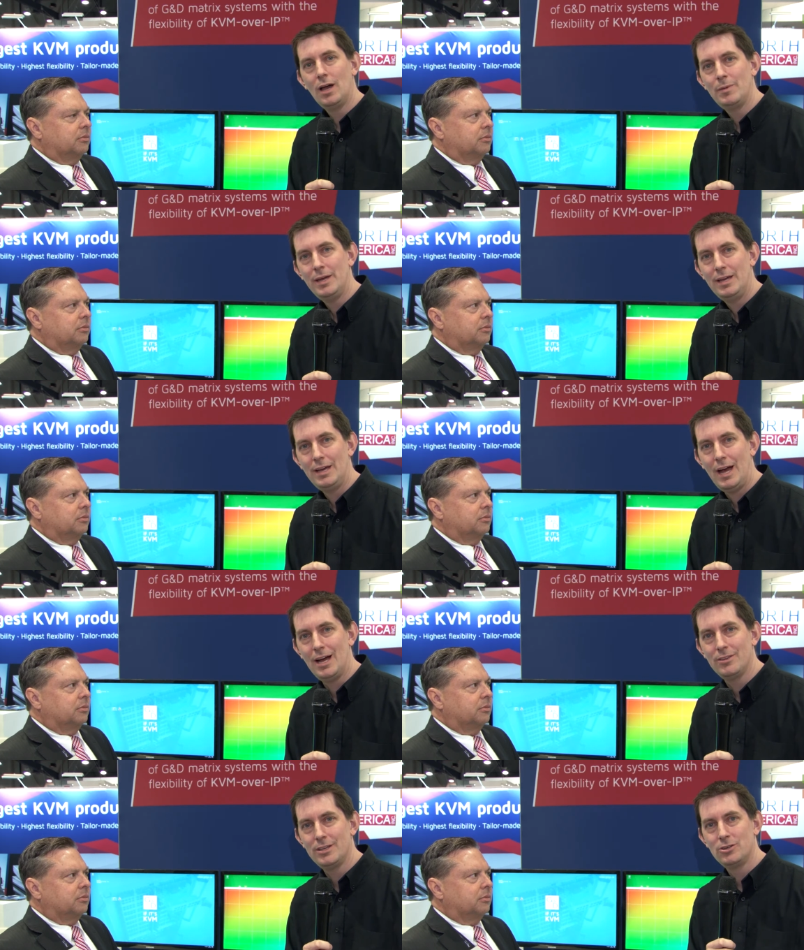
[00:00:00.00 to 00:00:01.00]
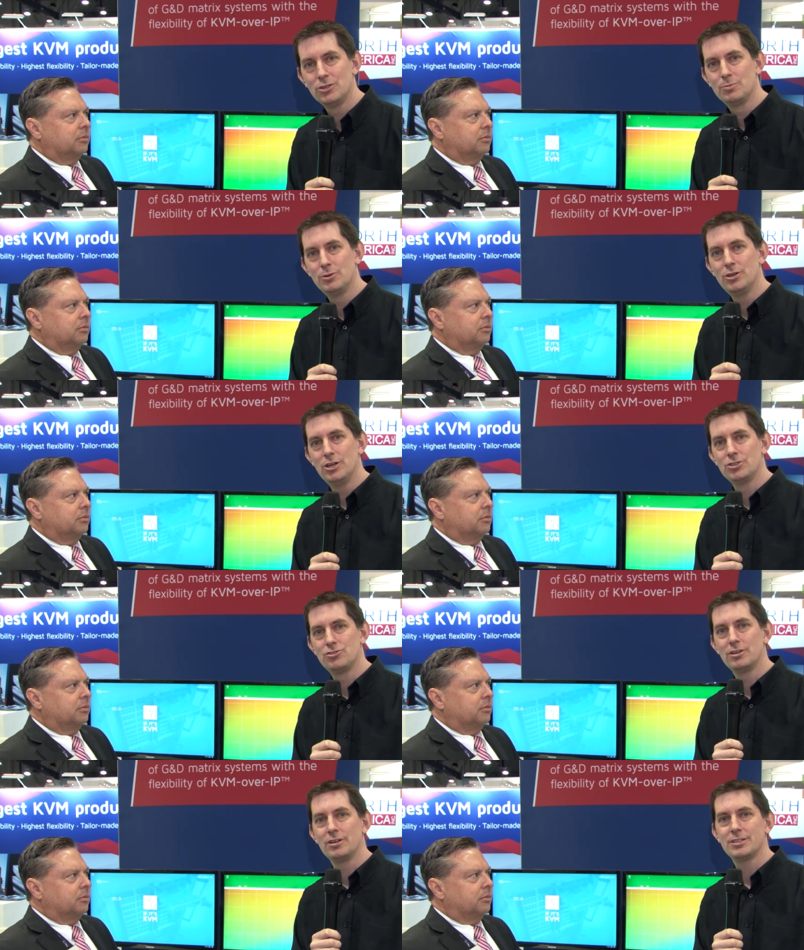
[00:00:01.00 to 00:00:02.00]
Speaker 1: I'm here at the Guntermann and
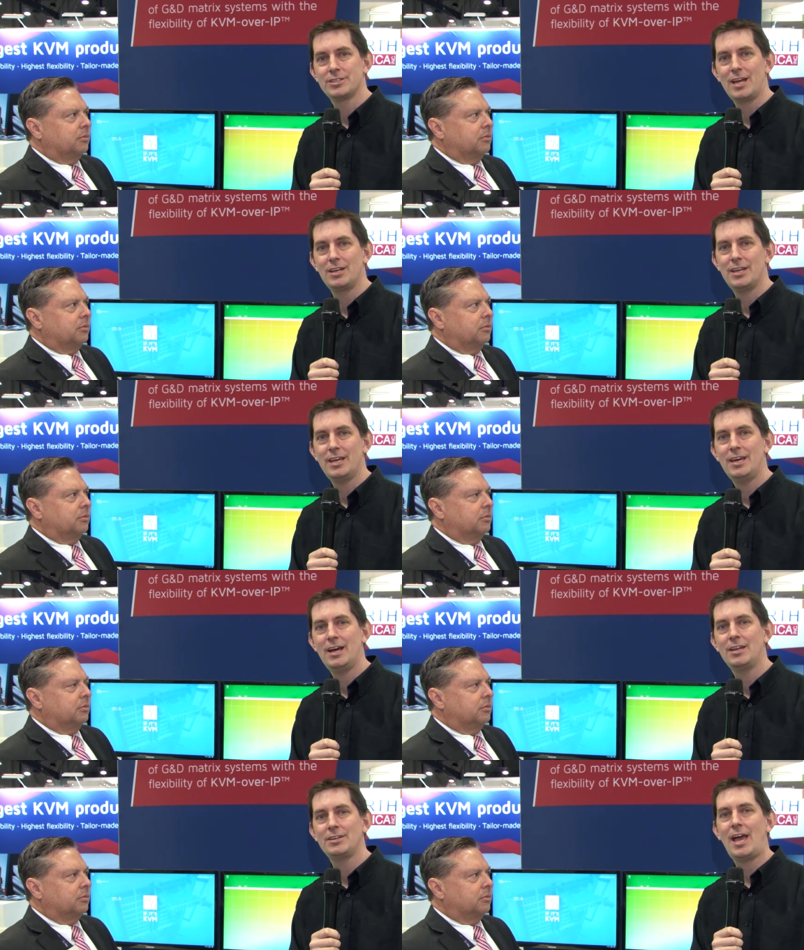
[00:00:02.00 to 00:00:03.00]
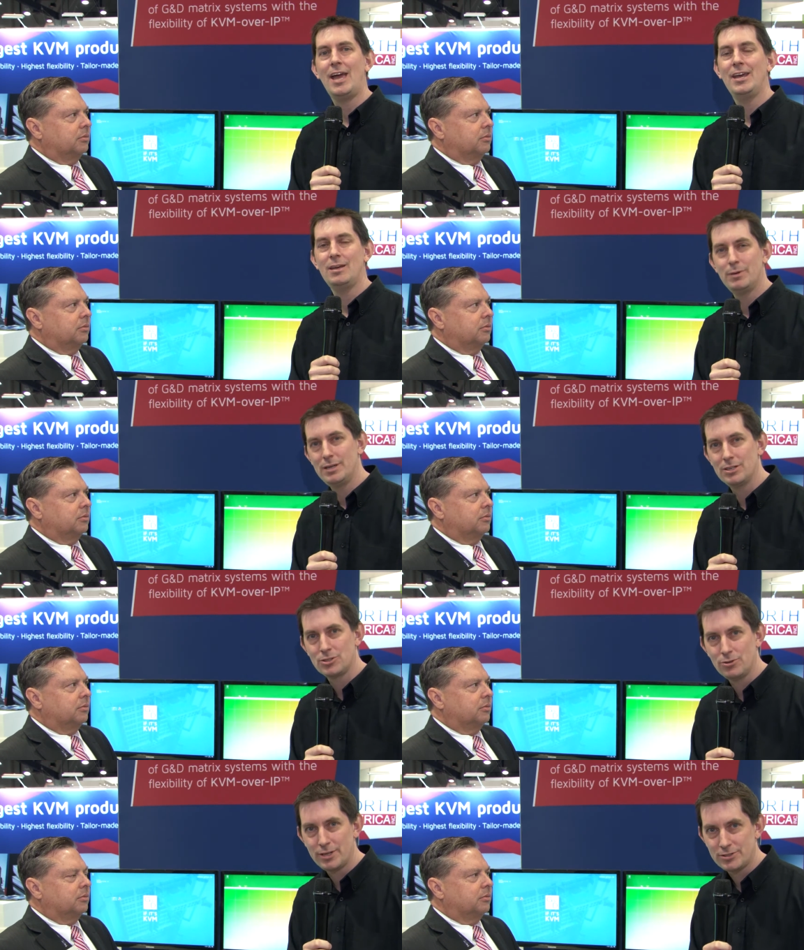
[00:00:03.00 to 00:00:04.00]
Drunck stand here at NAB
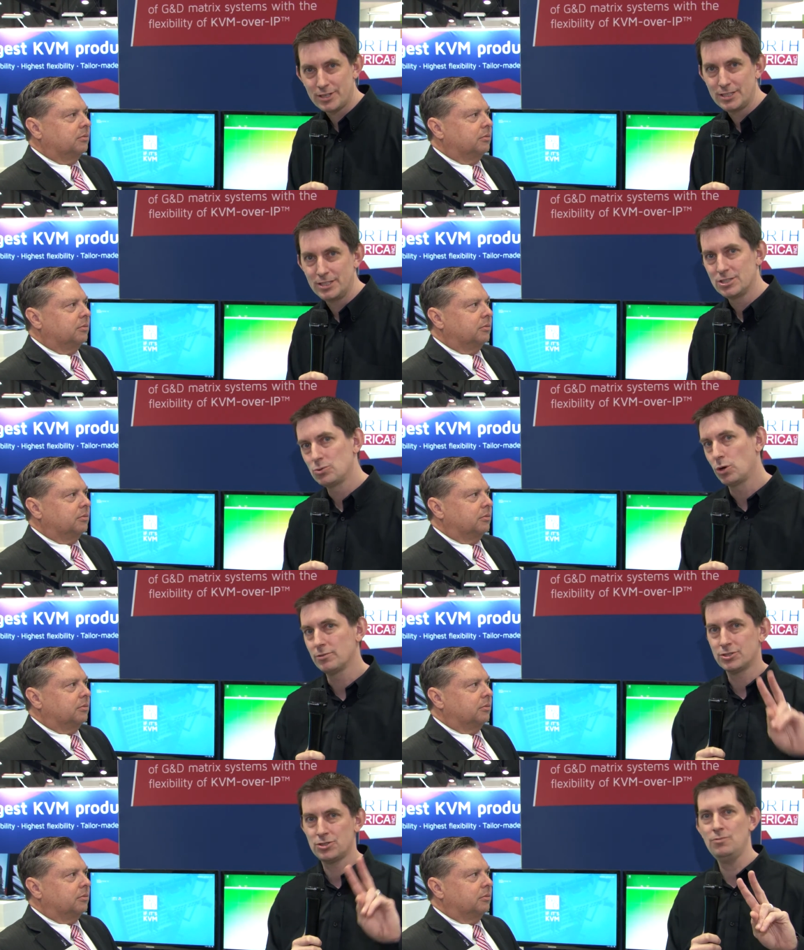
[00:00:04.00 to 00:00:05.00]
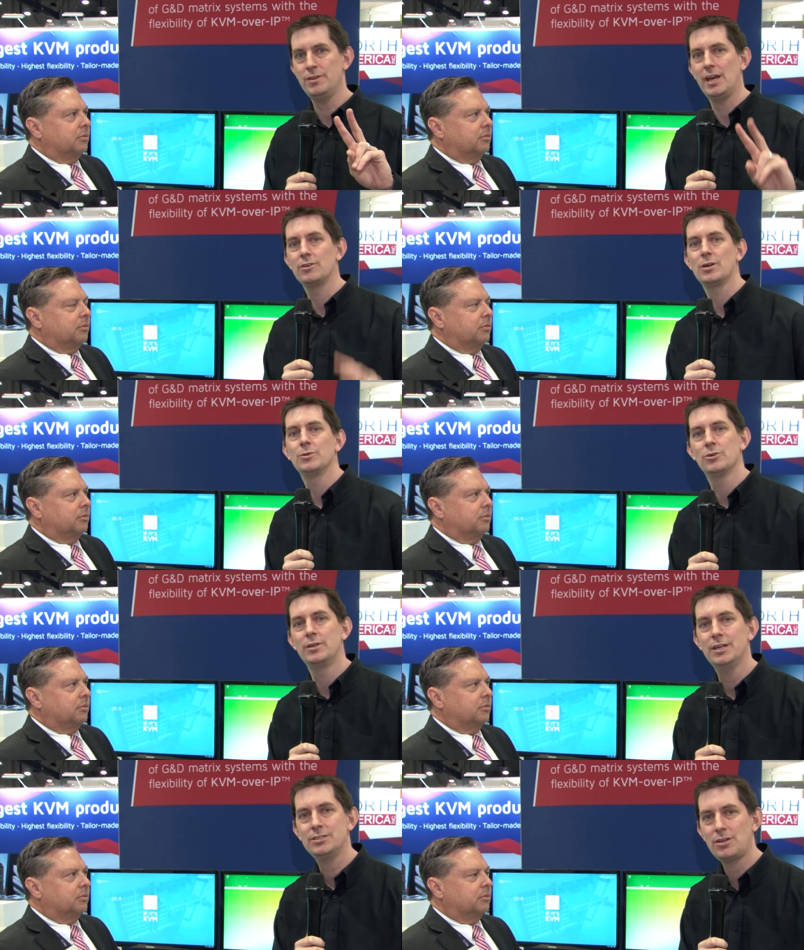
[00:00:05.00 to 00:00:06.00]
2018. This is one of two videos that we're
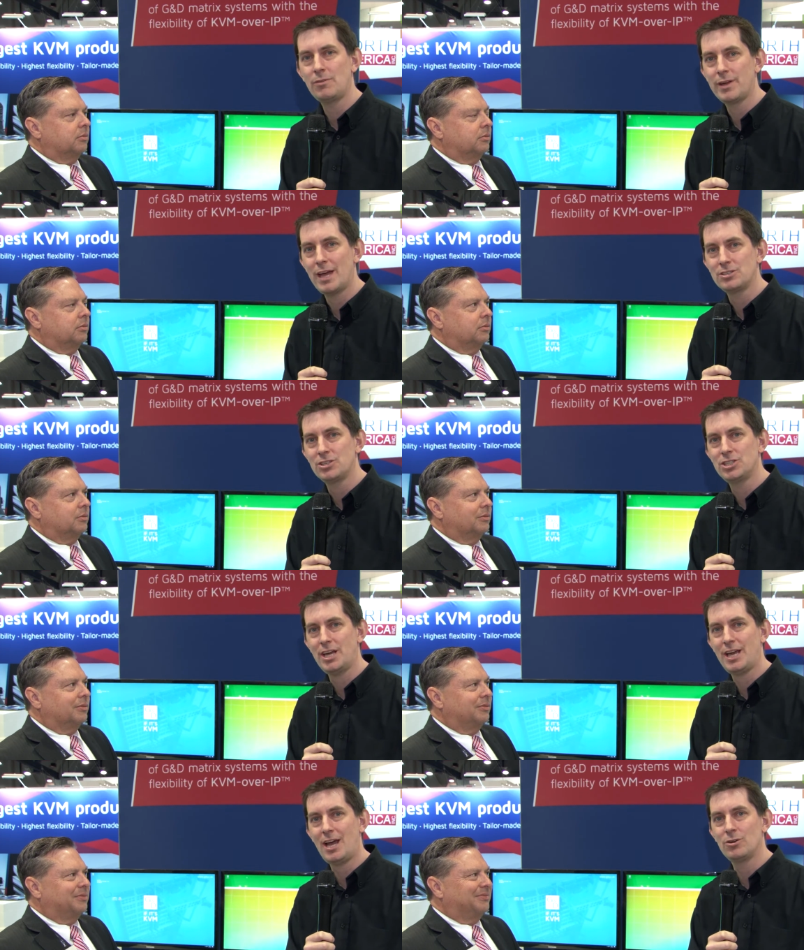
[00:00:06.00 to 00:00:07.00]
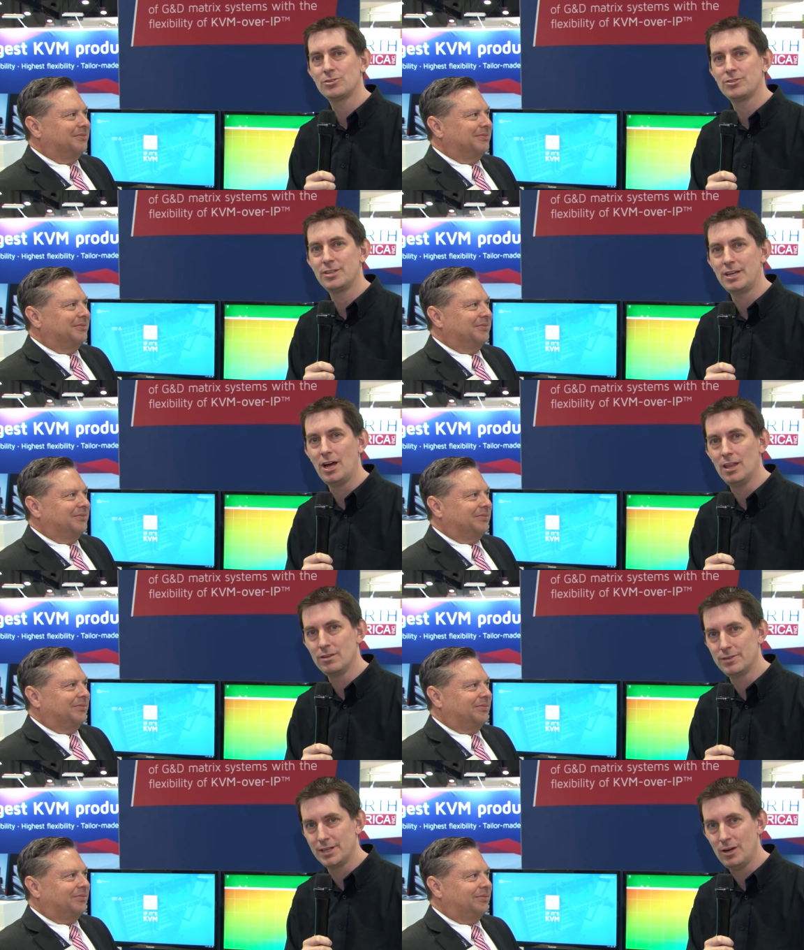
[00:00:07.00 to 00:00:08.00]
doing here, so don't forget to check out the
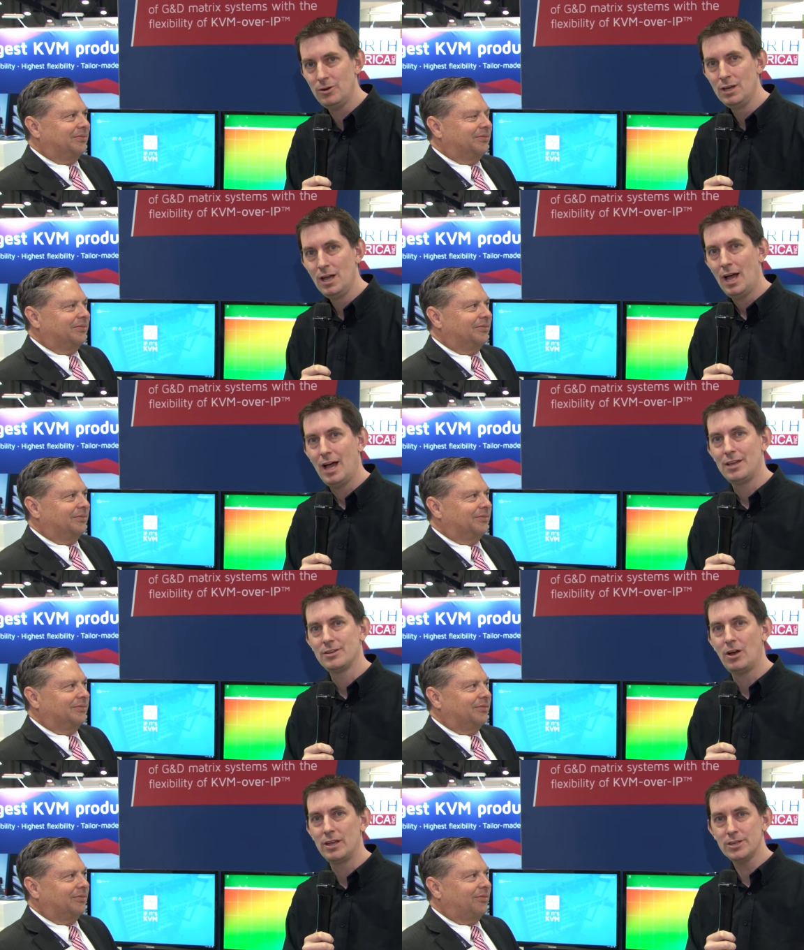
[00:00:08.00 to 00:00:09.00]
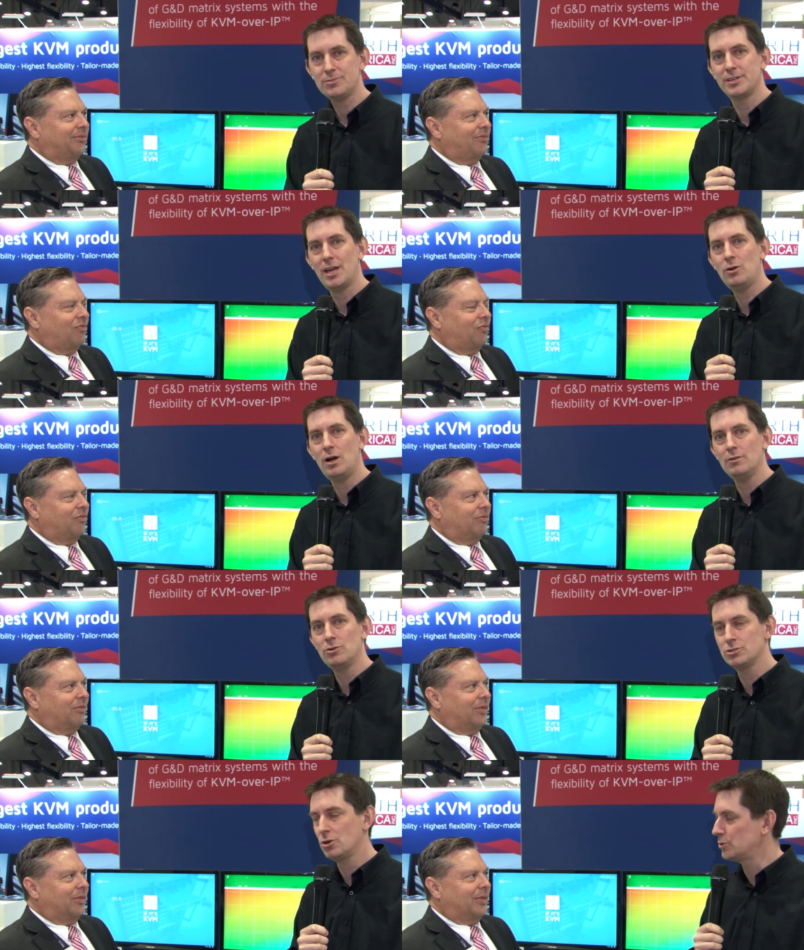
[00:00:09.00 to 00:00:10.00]
other video. And in this video, I've
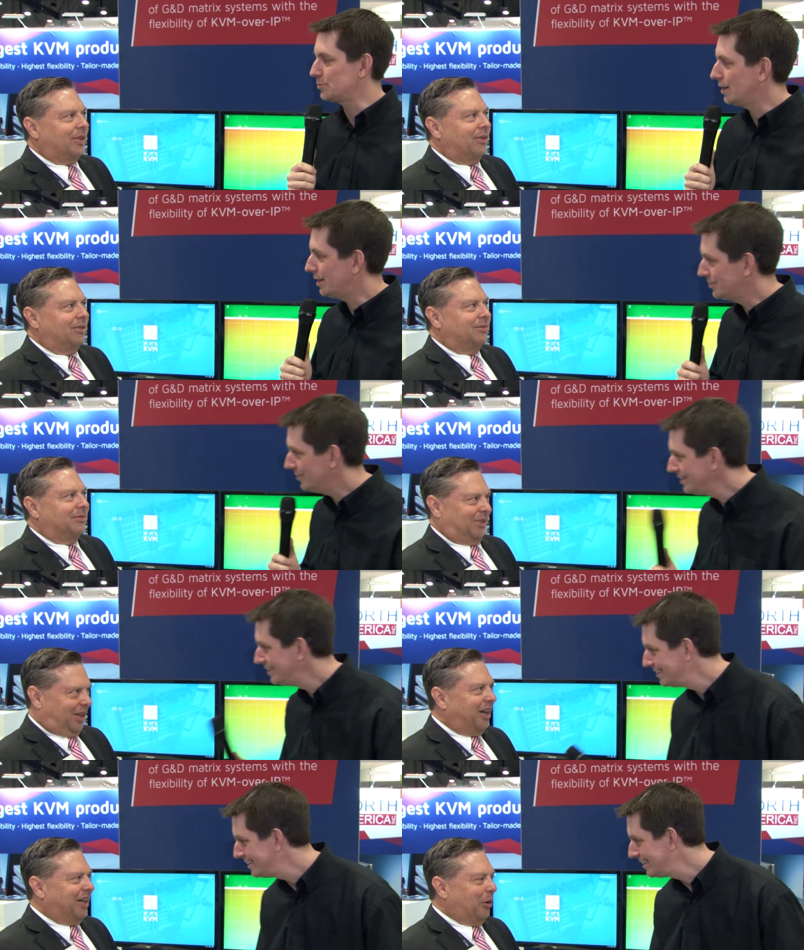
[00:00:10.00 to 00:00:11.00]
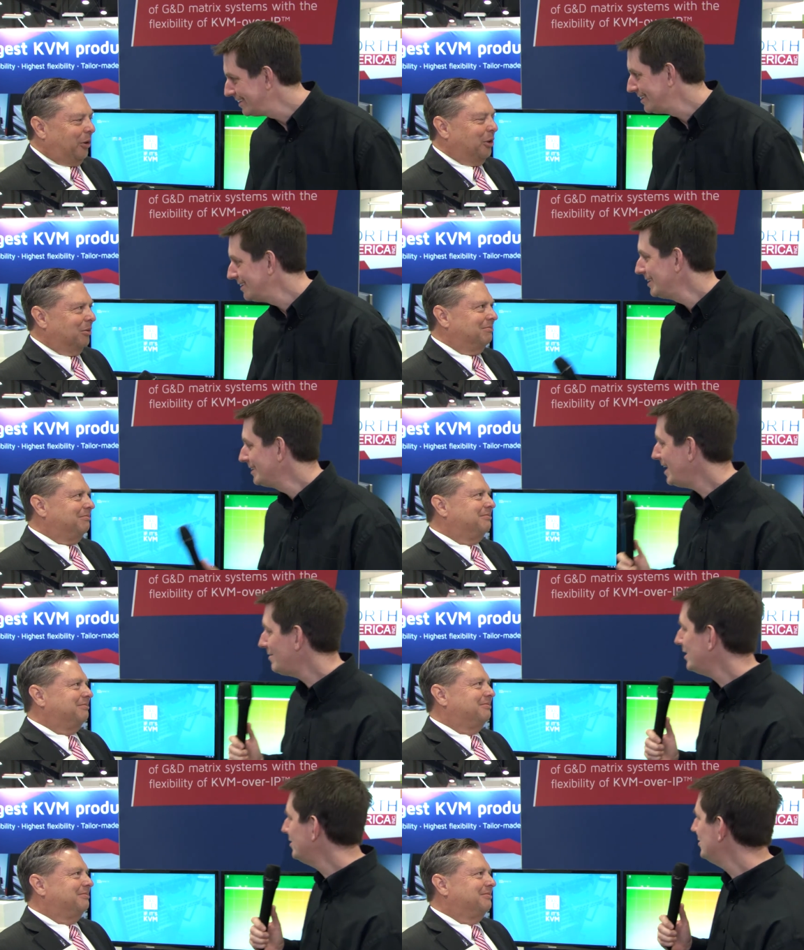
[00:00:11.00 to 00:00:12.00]
got Don with me. Hi, Don. Hi, how are you? Yeah, very